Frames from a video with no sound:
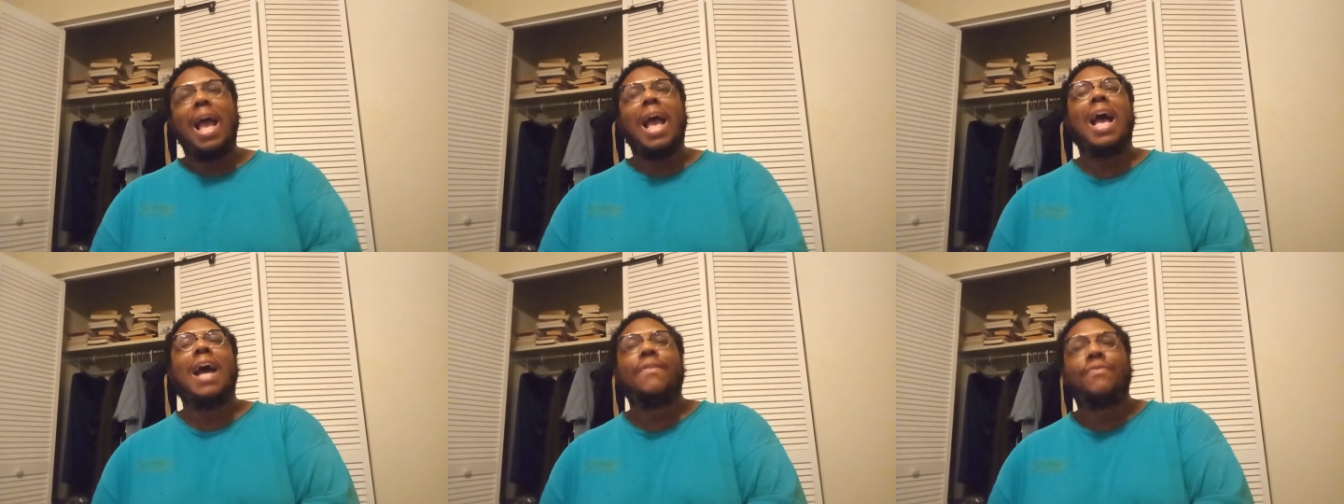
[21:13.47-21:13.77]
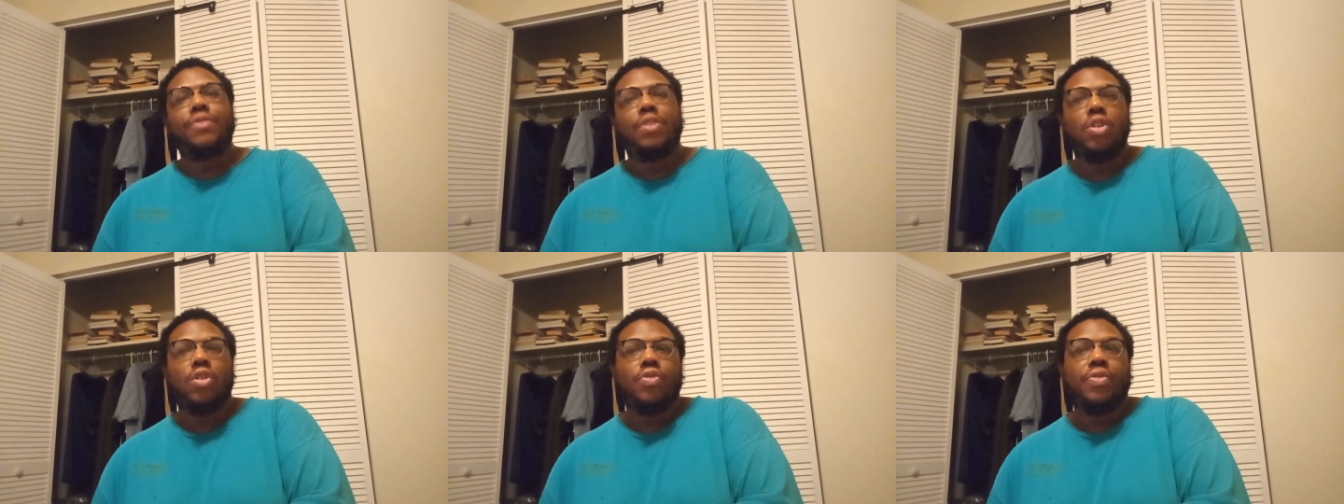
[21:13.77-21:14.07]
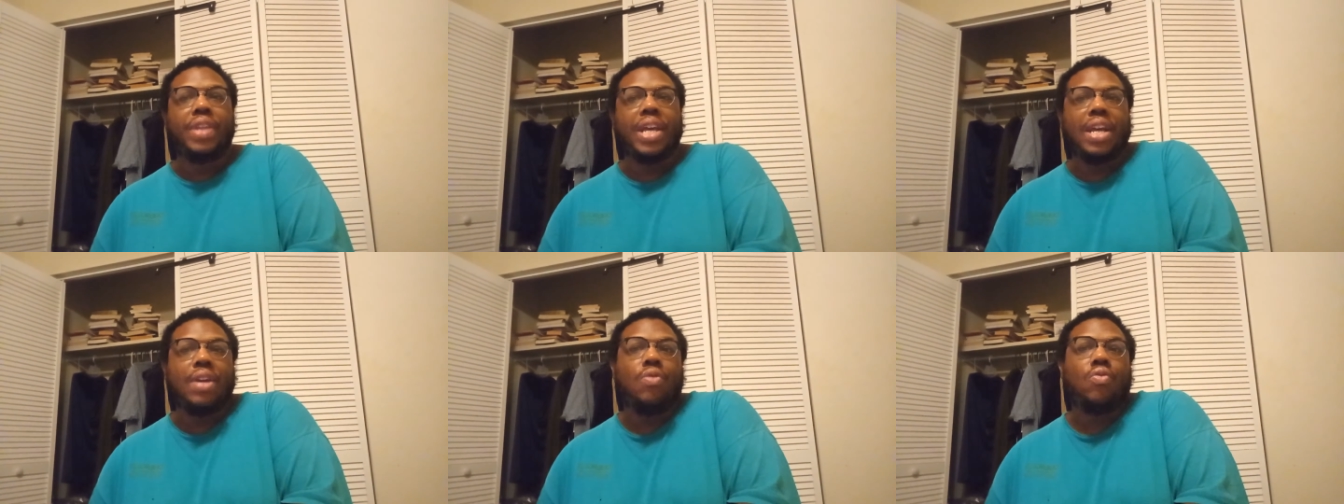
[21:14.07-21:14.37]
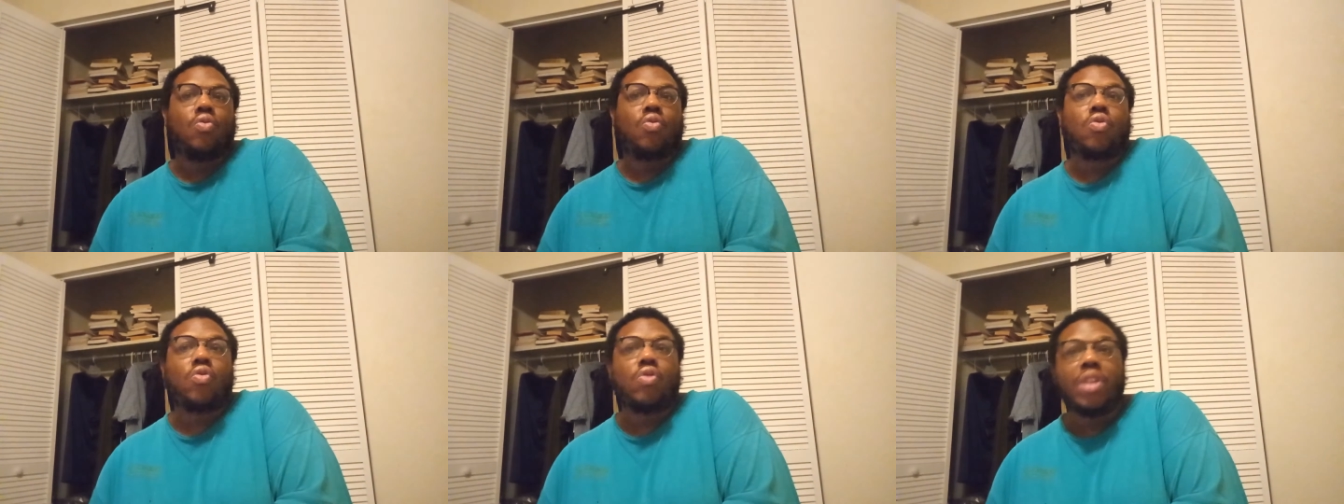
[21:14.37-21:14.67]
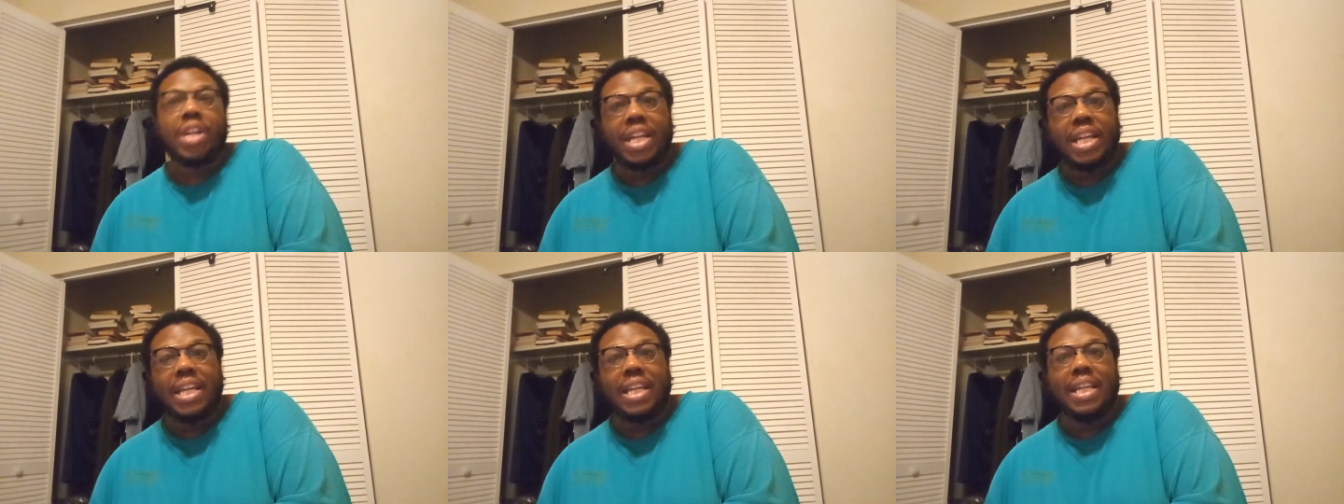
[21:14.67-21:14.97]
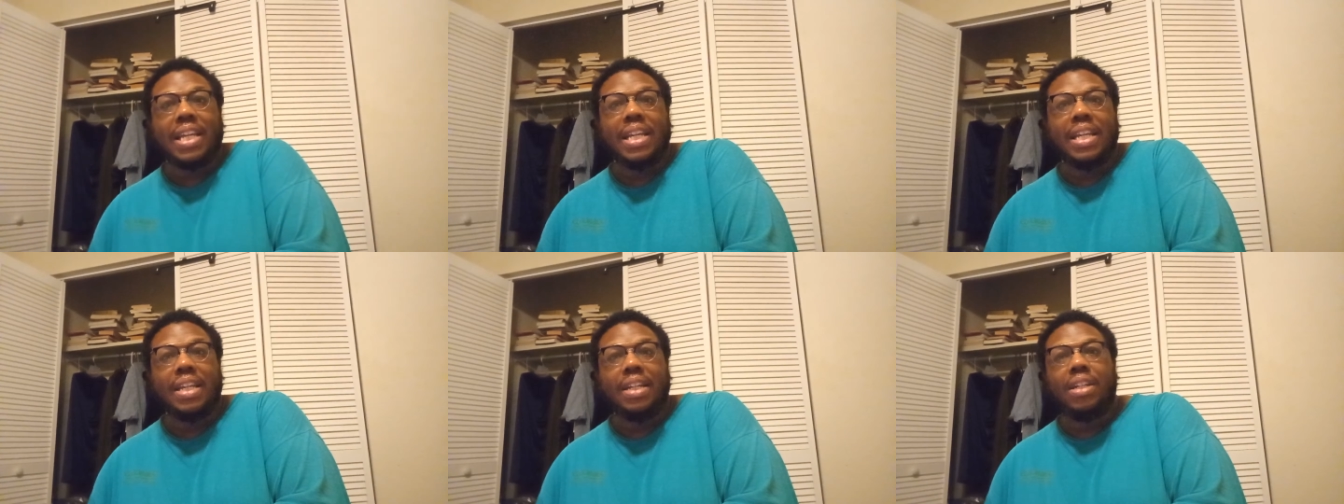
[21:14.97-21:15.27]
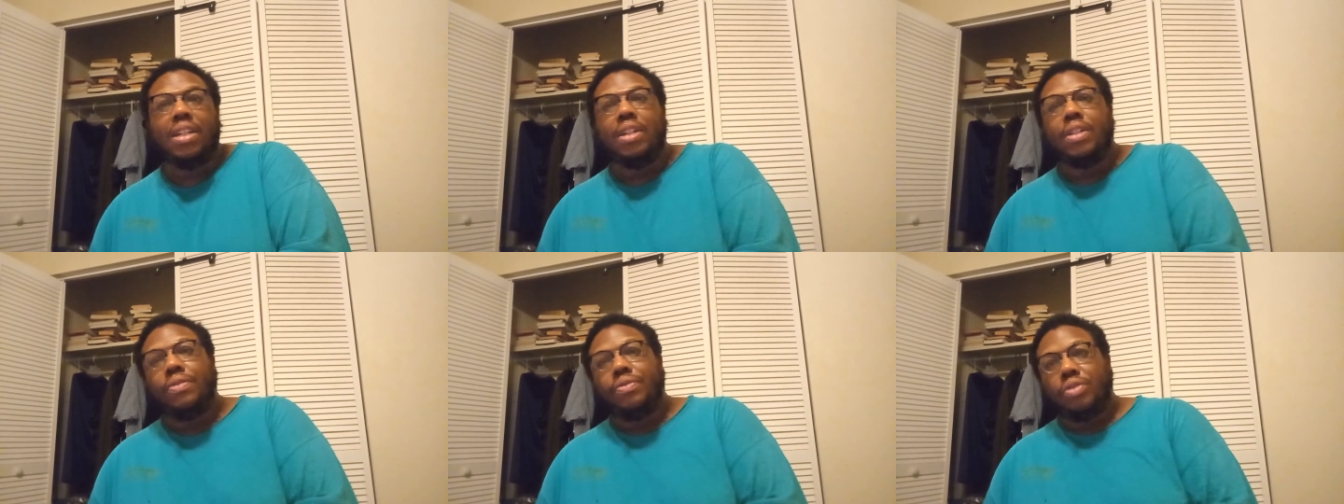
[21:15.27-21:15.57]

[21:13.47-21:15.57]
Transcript: after they read